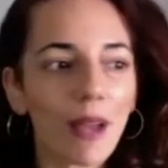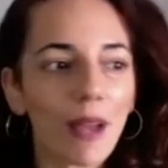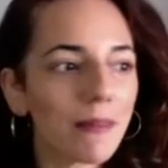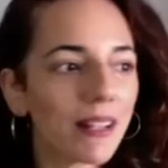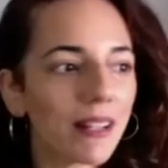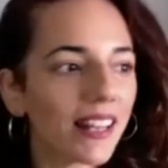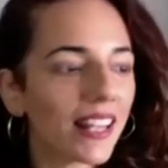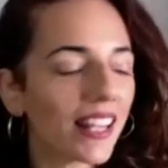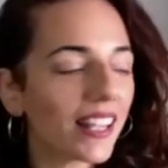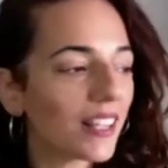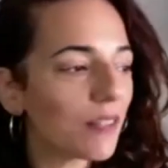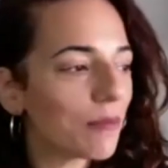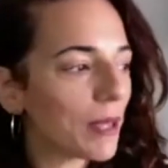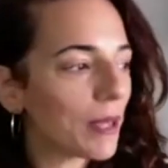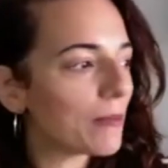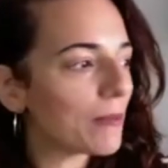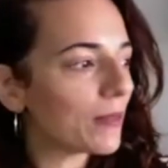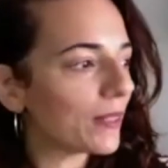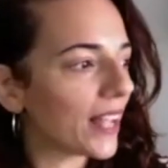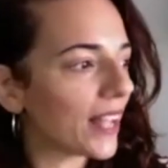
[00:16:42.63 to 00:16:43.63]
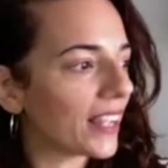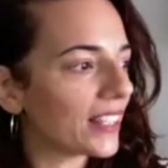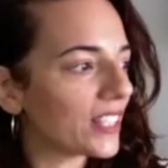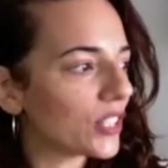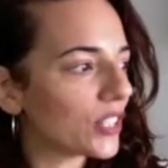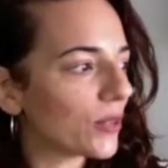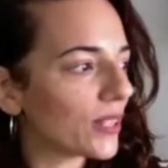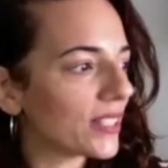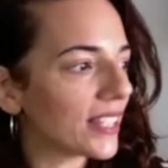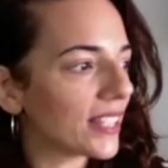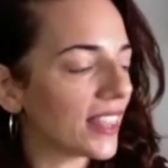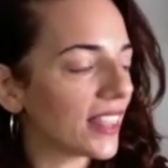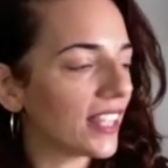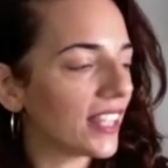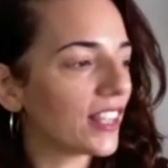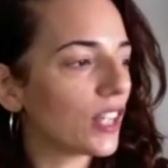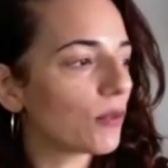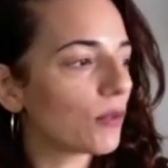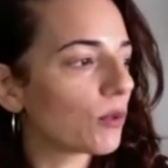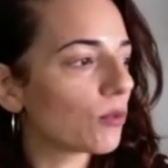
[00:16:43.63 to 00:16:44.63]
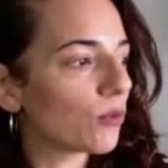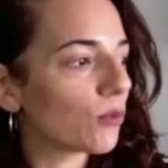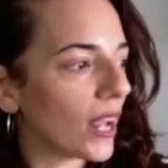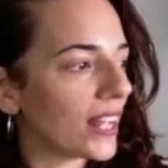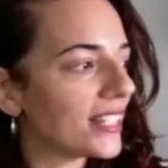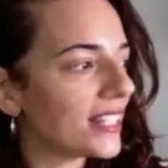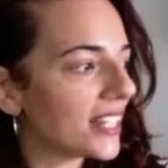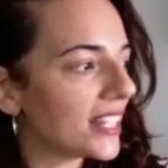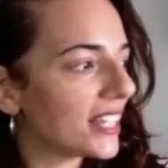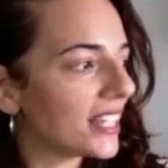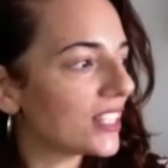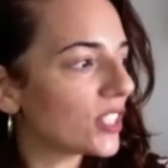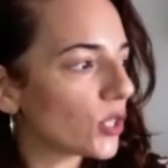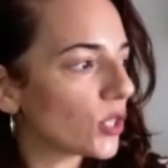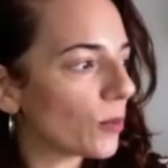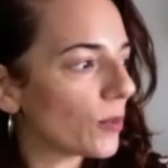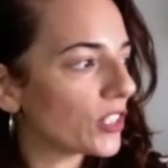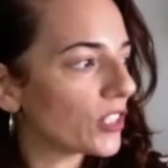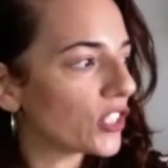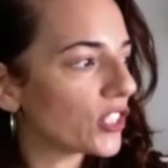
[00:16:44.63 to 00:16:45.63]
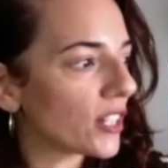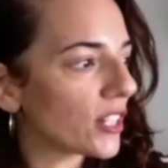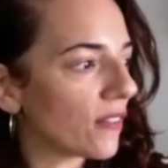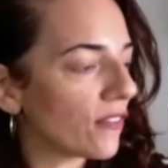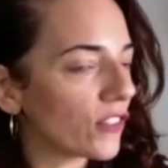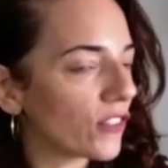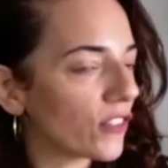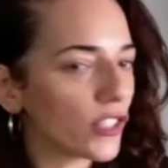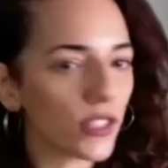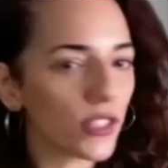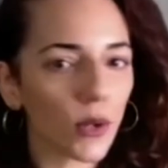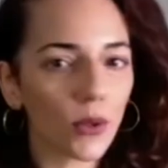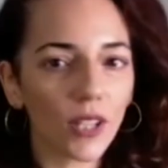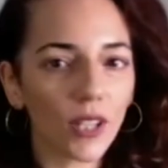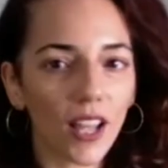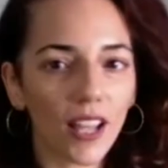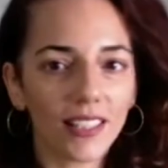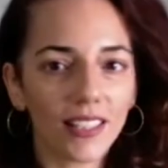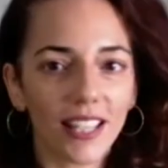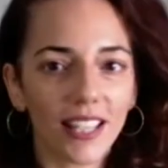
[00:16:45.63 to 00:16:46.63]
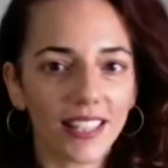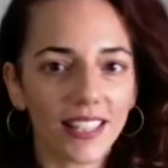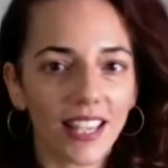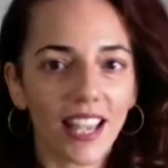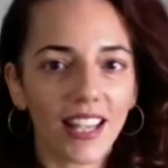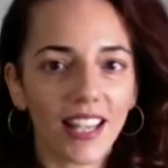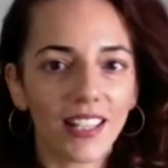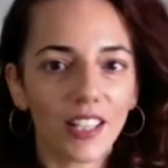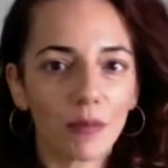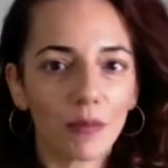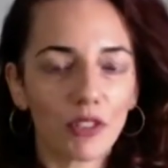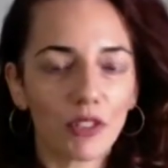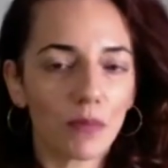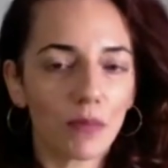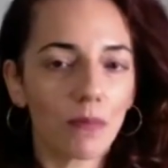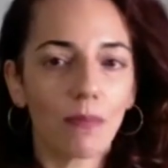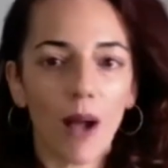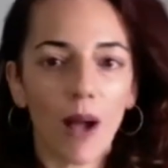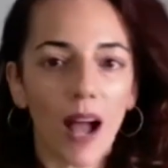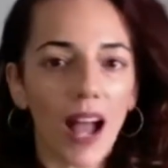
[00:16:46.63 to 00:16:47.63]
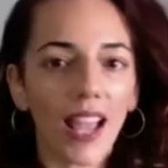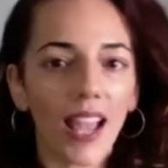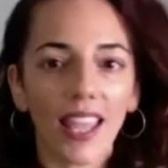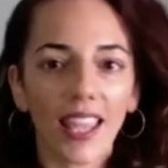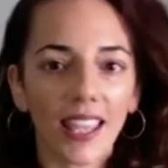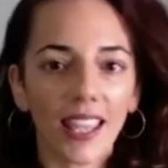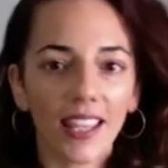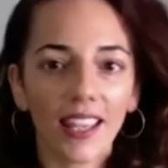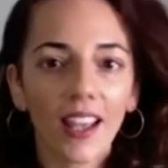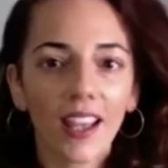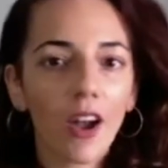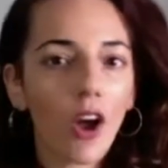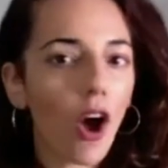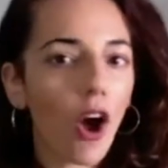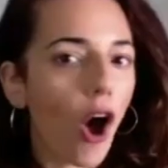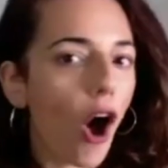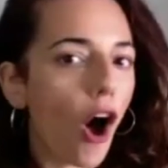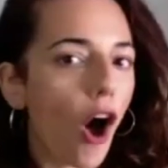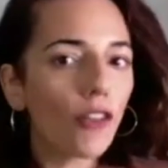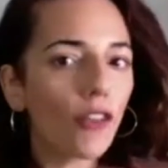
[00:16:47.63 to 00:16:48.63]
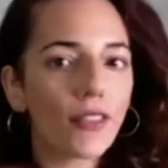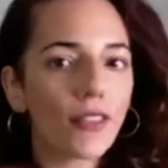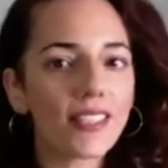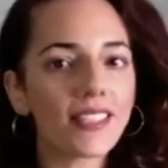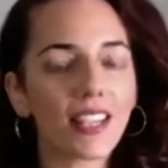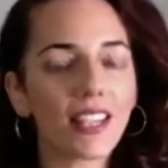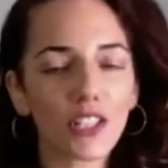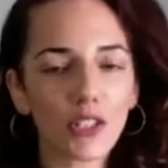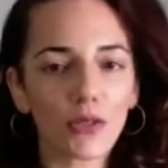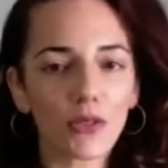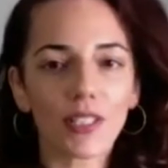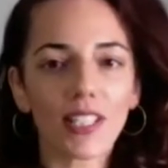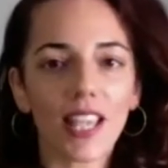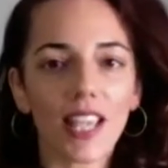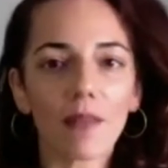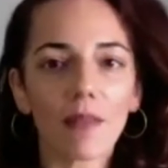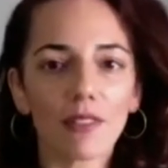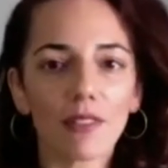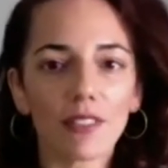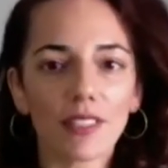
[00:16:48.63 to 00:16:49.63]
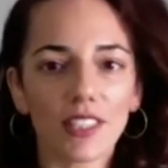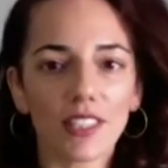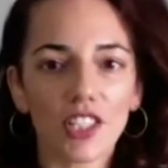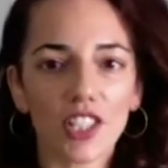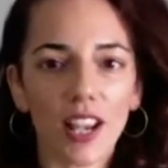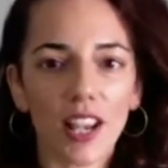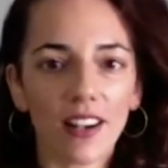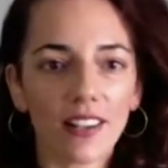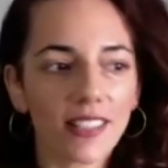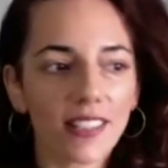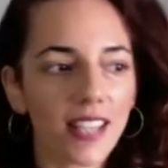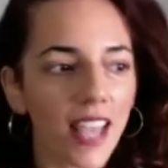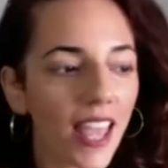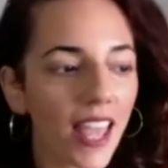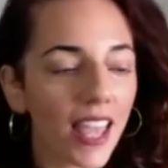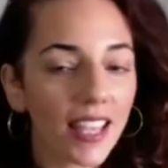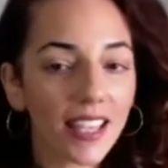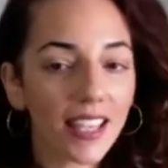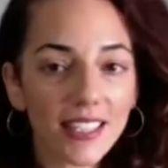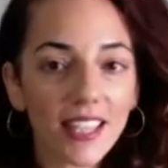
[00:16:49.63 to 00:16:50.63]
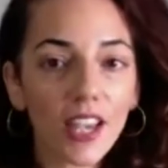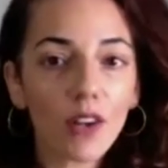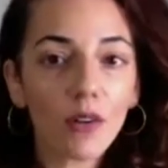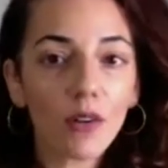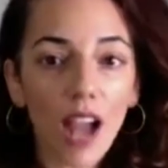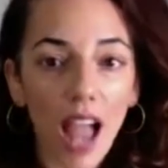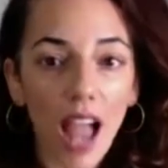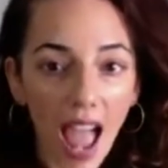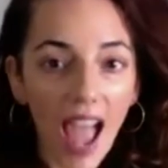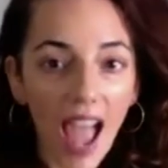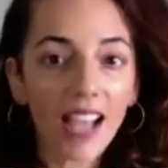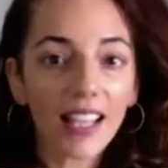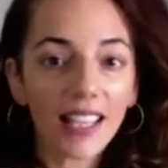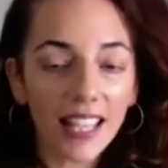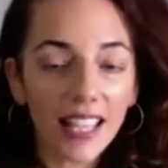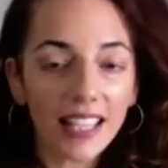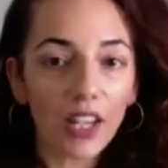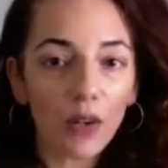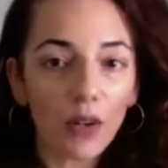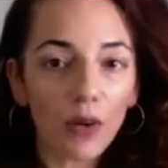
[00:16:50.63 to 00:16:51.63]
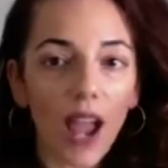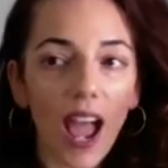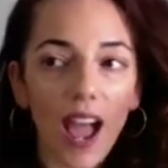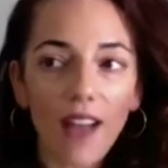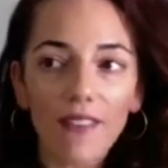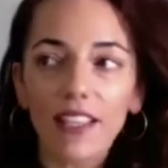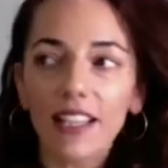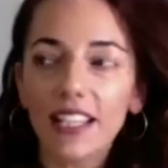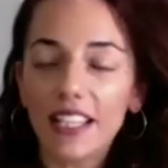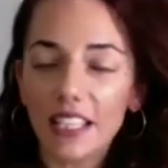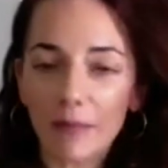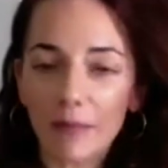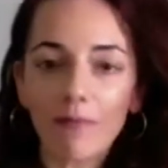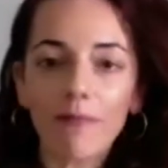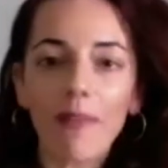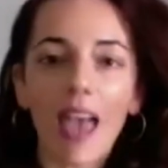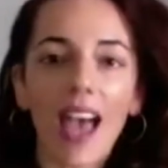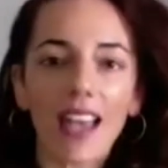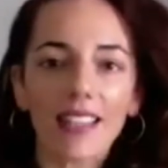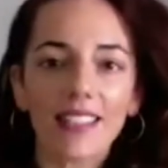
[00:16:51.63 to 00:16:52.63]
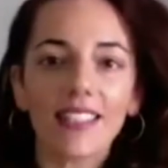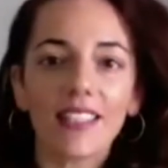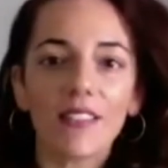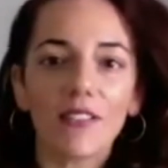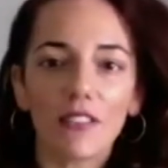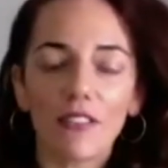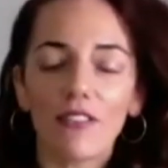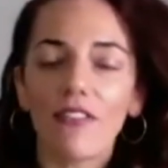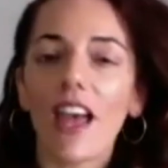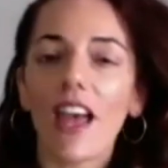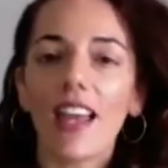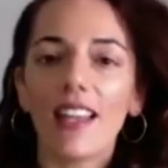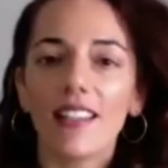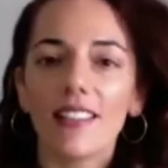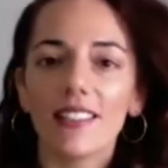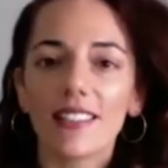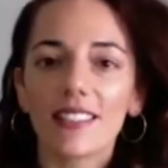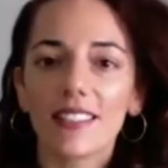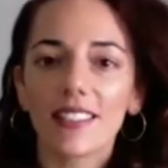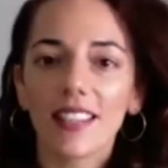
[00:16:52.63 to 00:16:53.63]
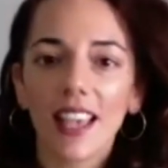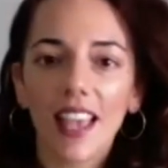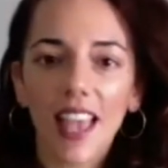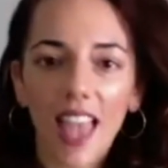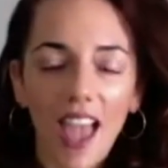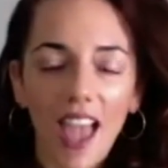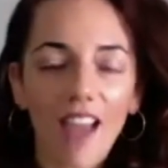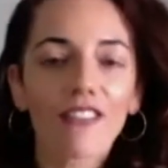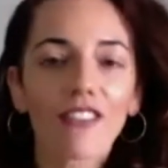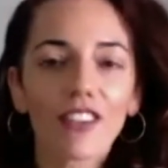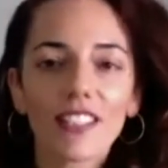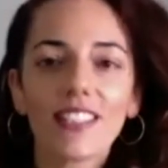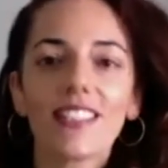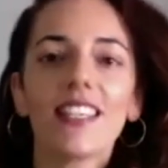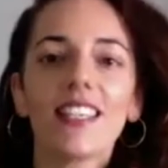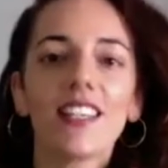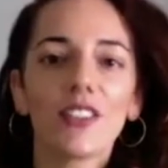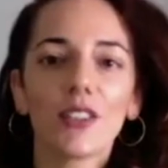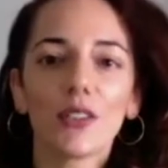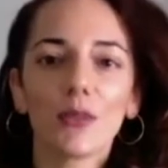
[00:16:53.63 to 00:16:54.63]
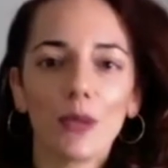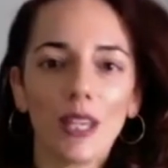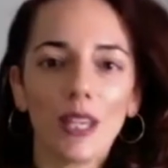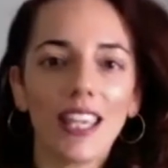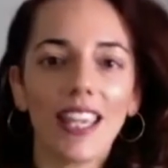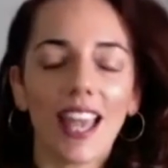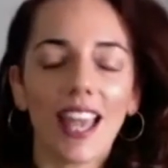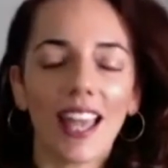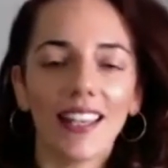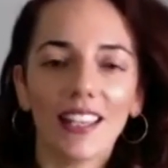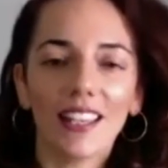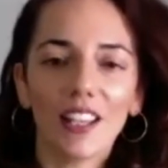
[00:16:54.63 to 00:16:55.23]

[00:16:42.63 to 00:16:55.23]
I mean, the, the, people next to us, I think they were renting so much stuff for so long that they ended up just buying all these extra tables and chairs because mm-hmm. they were mm-hmm. at like they were having these massive events every single weekend.